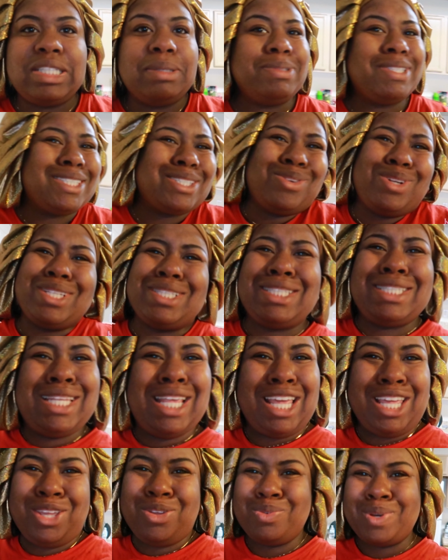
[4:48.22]
so i'm just gonna
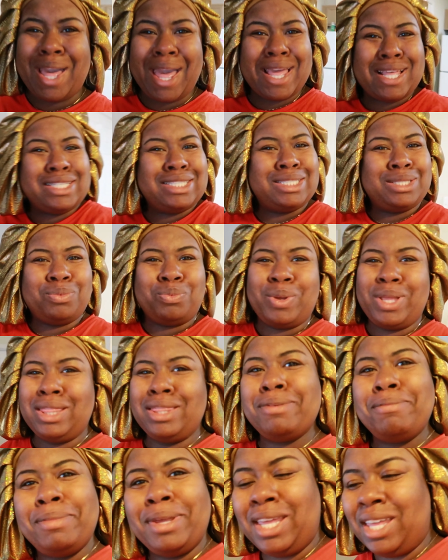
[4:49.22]
take you guys
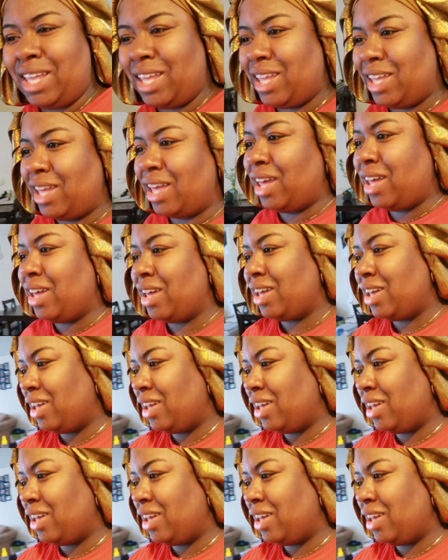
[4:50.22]
with me